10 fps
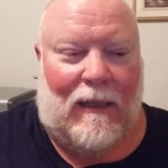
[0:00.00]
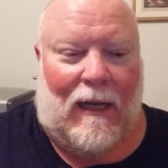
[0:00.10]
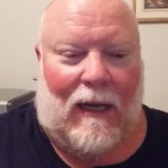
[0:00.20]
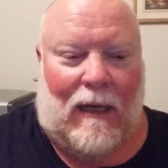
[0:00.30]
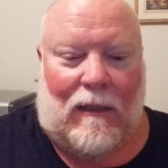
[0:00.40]

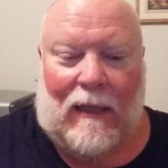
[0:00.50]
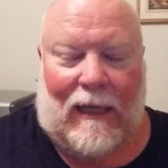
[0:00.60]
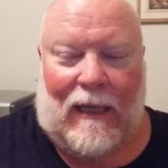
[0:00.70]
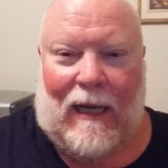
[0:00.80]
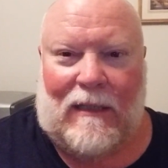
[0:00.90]

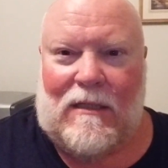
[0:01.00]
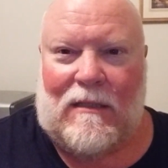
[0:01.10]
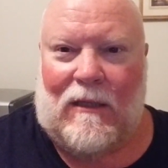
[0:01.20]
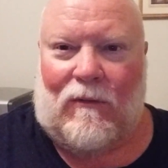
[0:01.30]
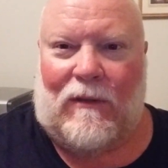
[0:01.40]
and
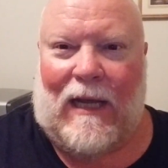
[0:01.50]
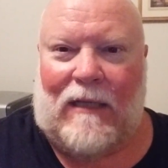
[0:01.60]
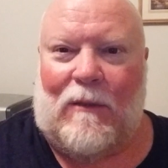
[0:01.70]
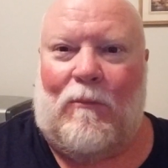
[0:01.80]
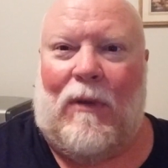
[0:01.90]
still
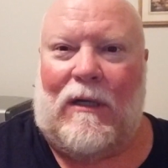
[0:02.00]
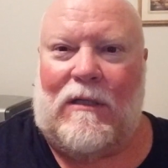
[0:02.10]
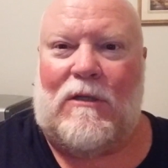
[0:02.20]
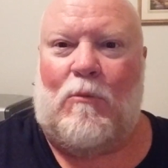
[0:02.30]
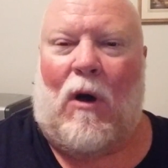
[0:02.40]
catch a bunch of
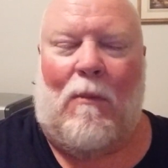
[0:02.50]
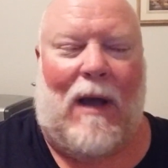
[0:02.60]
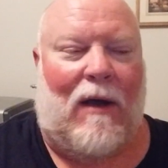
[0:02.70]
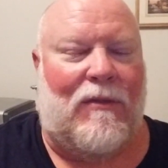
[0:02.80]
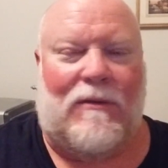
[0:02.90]

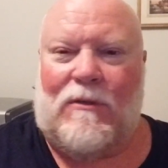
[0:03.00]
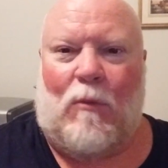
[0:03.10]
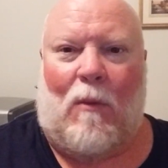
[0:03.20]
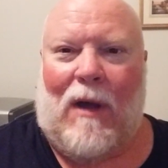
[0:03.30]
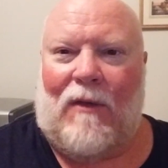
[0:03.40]
smallmouth.
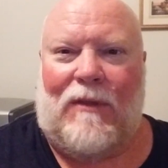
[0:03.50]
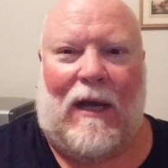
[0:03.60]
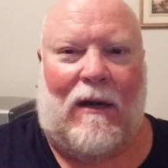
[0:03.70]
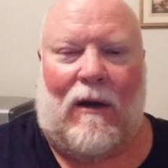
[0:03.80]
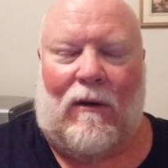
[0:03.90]
Smallmouth
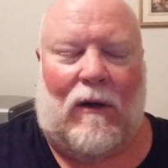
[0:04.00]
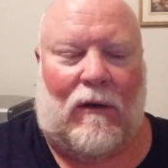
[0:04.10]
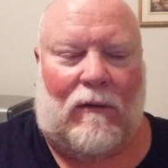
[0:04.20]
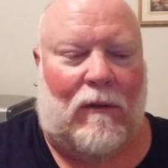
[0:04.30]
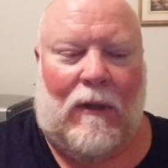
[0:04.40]
down there
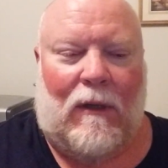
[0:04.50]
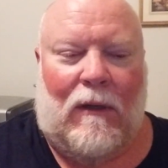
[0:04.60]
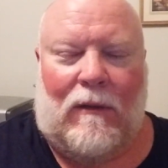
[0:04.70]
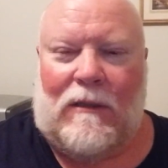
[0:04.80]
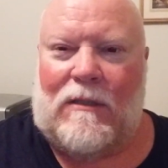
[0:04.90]
are
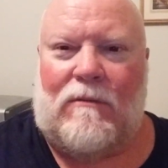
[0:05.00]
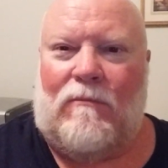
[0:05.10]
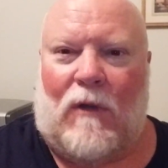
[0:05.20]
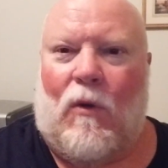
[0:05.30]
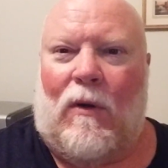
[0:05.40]
just
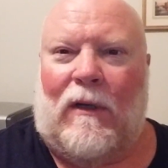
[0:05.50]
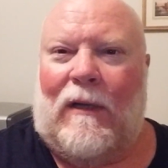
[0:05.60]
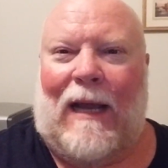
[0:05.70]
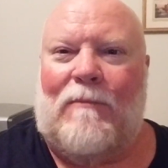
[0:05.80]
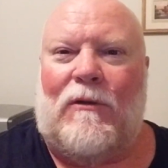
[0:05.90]
going
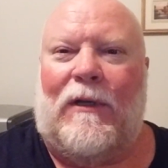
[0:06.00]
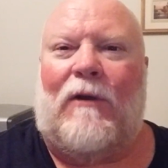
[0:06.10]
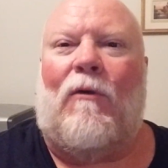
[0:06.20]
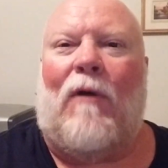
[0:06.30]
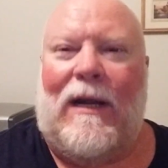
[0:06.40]
absolutely
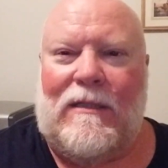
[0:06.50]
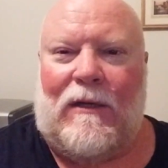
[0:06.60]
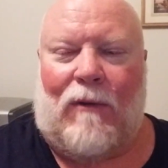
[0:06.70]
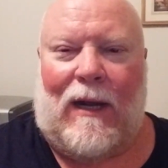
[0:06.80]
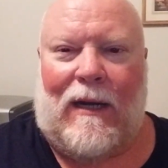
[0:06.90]
crazy
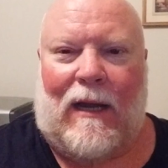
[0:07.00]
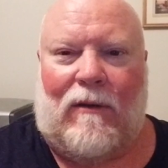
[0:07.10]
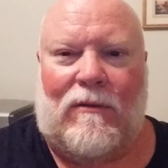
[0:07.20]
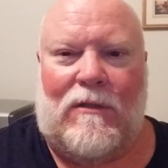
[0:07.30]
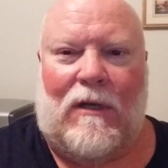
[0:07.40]
right
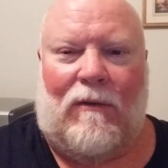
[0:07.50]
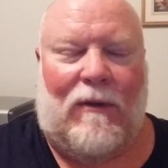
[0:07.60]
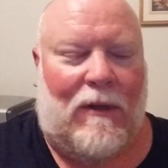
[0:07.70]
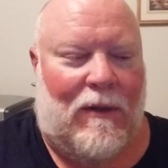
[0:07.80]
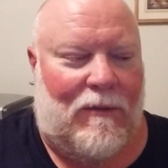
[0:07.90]
now. So
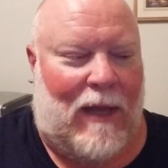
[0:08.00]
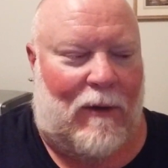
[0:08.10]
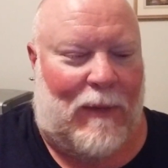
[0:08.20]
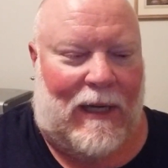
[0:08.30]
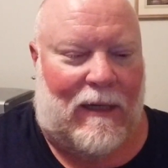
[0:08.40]
that'll
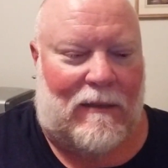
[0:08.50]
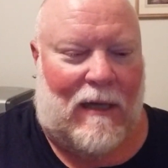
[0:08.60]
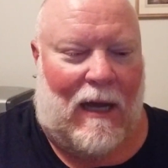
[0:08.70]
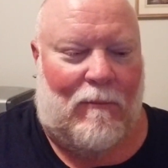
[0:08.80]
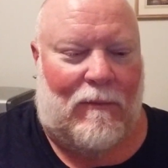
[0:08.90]
be a good
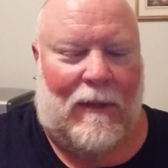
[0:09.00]
time.